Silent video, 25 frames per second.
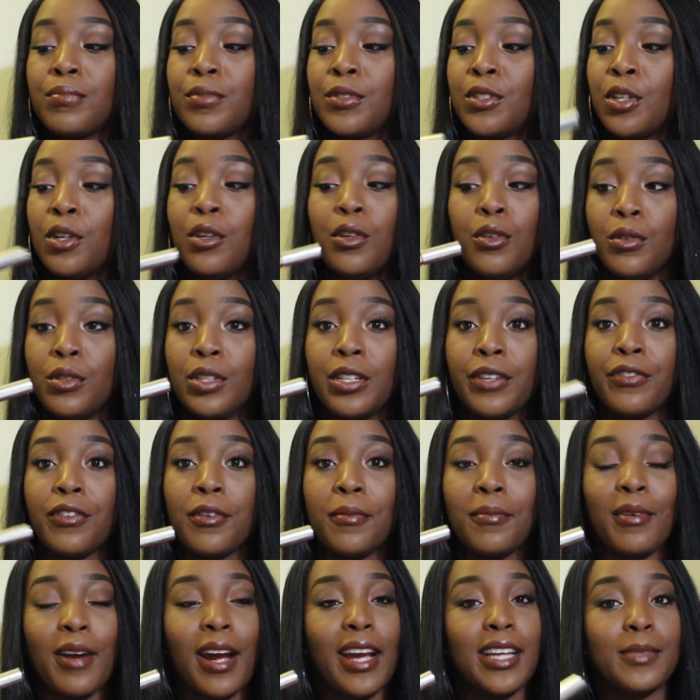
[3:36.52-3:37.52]
Two
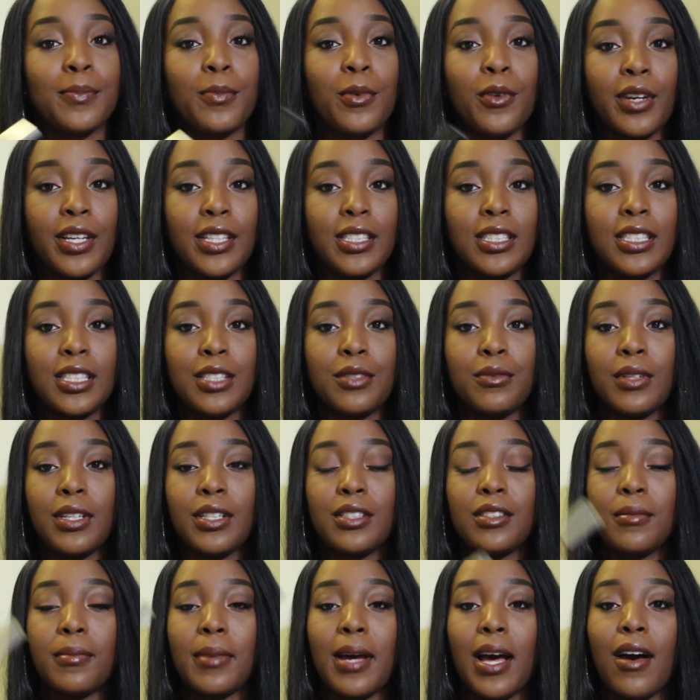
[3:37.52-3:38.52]
different price points. This one
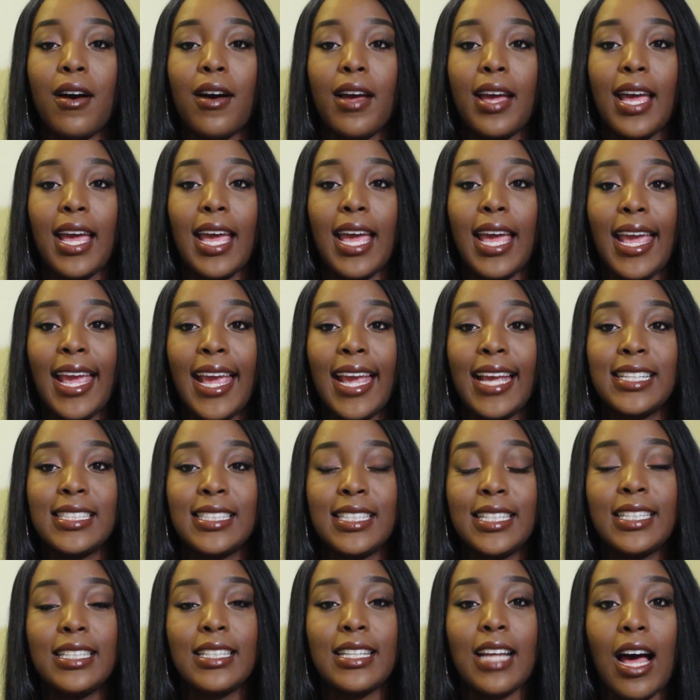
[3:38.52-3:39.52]
is about
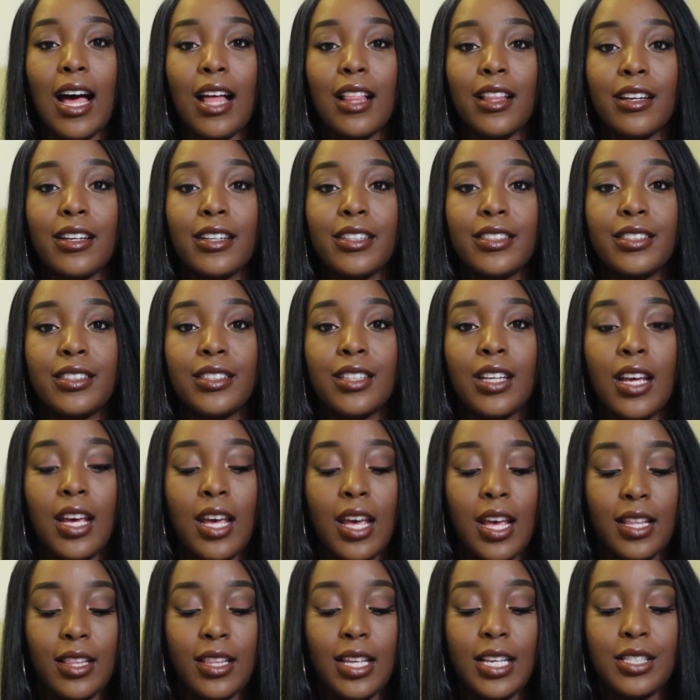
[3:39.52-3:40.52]

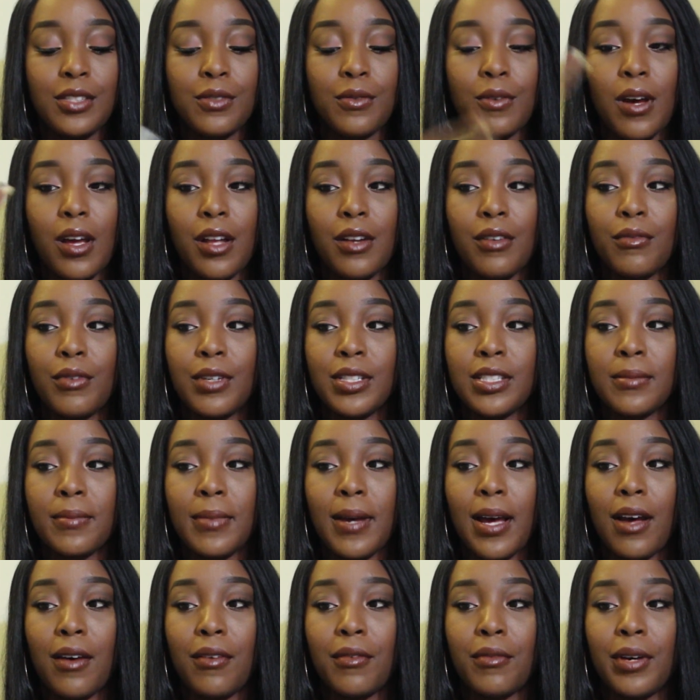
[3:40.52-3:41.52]
$18. This one was
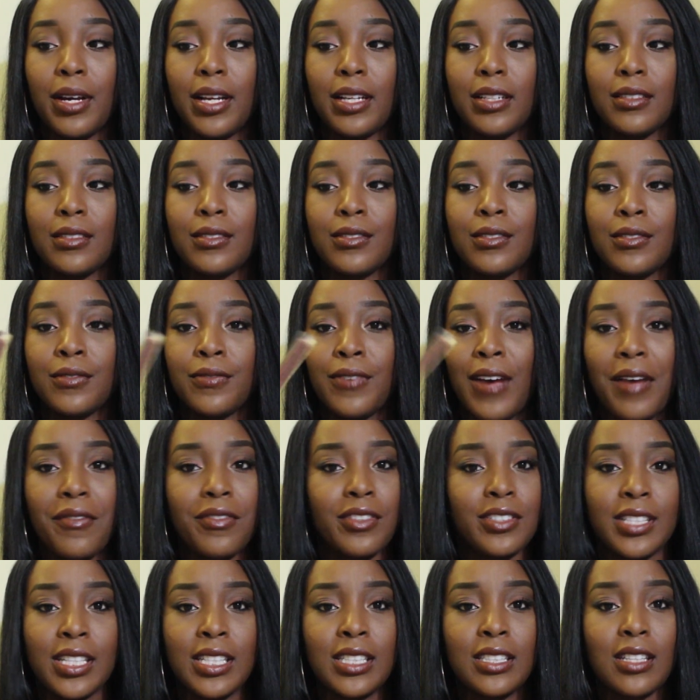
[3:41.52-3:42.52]
about what,
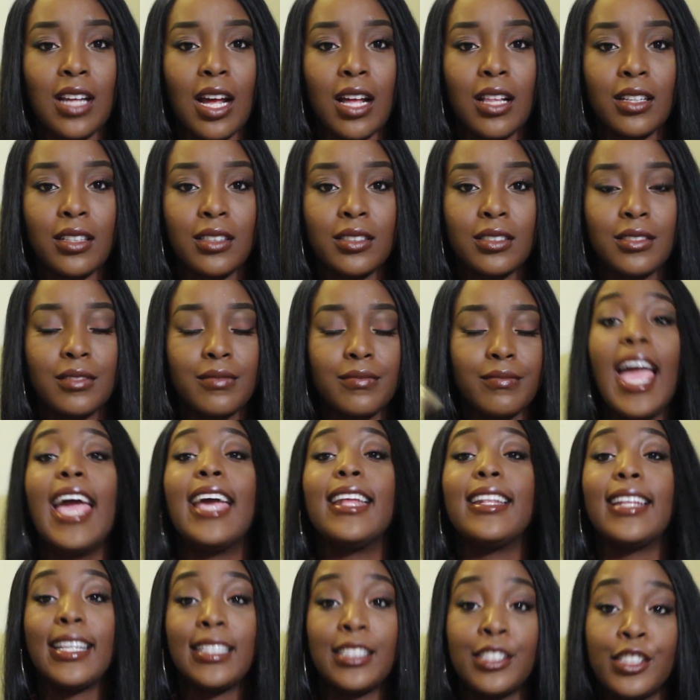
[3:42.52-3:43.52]
$5 or $6,
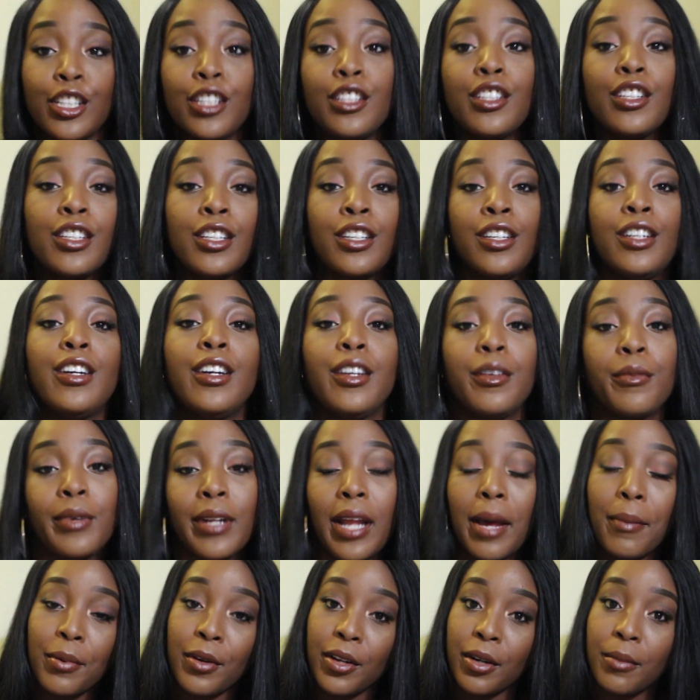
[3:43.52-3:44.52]
and they still look good
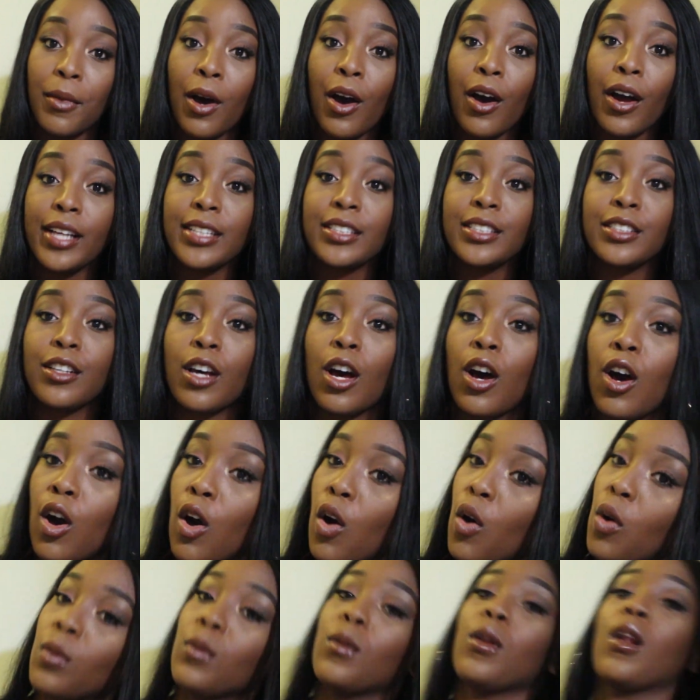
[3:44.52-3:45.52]
when I put them on,
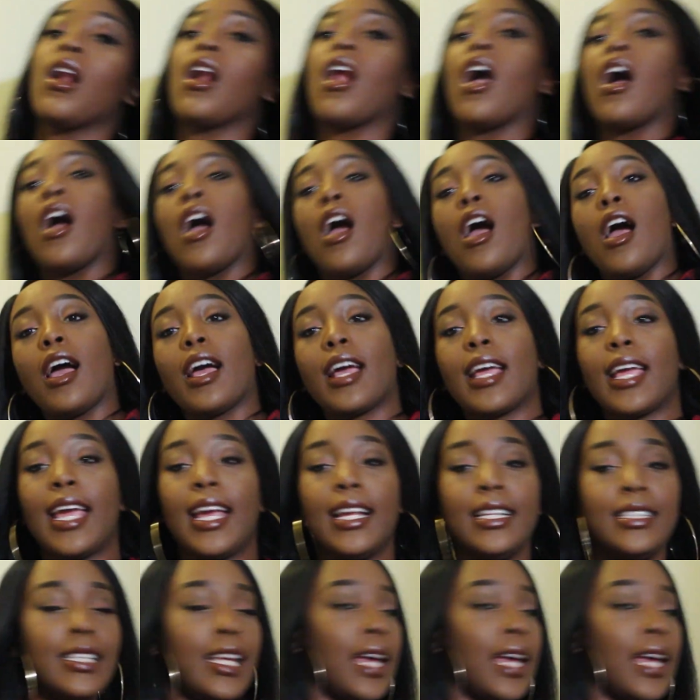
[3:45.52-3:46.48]
so can't